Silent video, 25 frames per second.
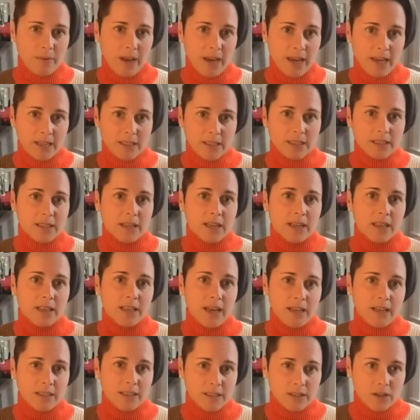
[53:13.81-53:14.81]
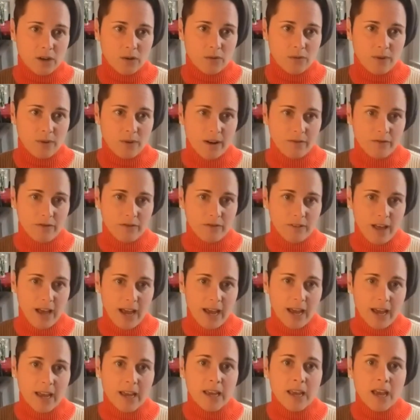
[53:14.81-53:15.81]
paste. Like, that's a red
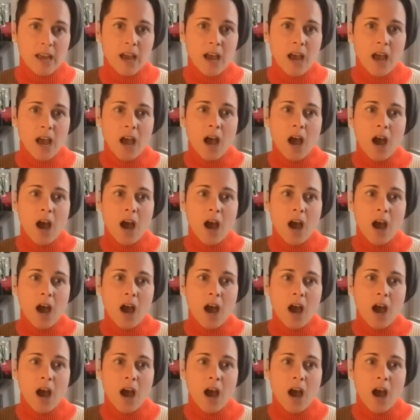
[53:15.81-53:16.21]
flag.